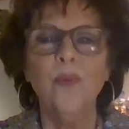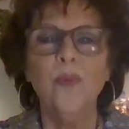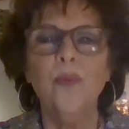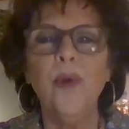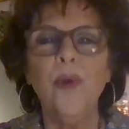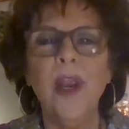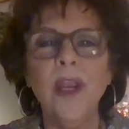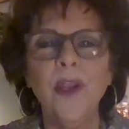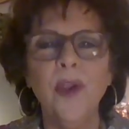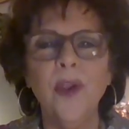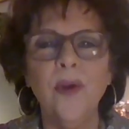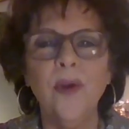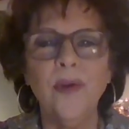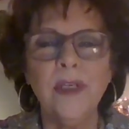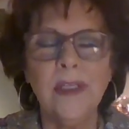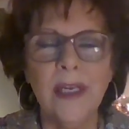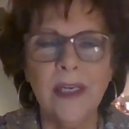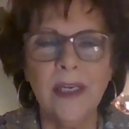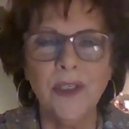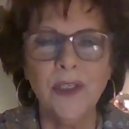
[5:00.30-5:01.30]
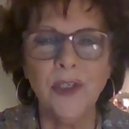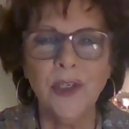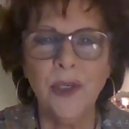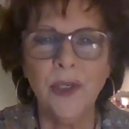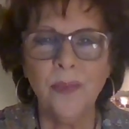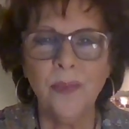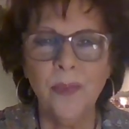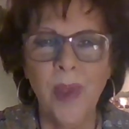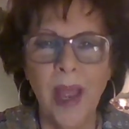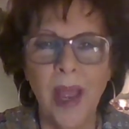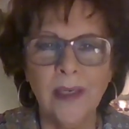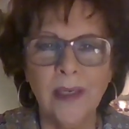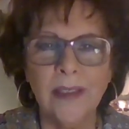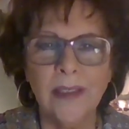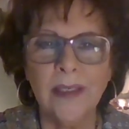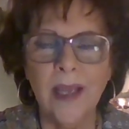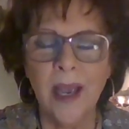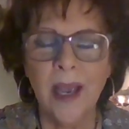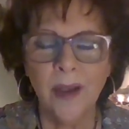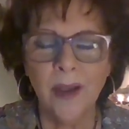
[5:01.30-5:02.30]
Bring your attention
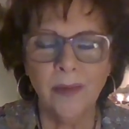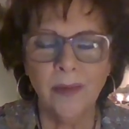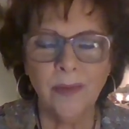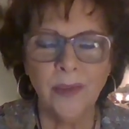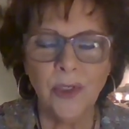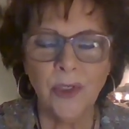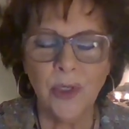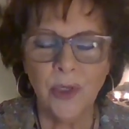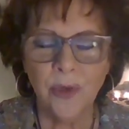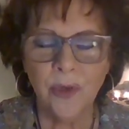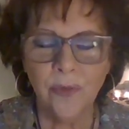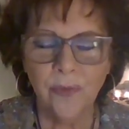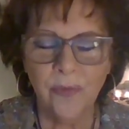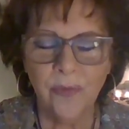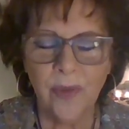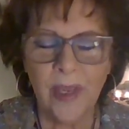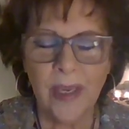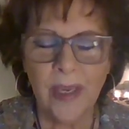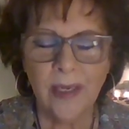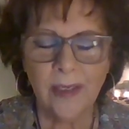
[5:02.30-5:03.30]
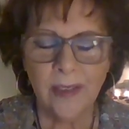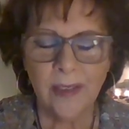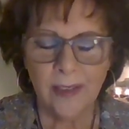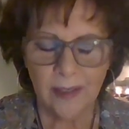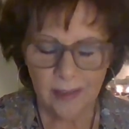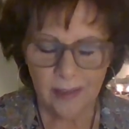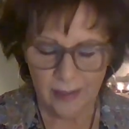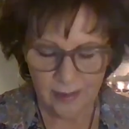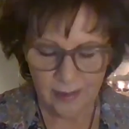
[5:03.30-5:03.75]
back down to your feet,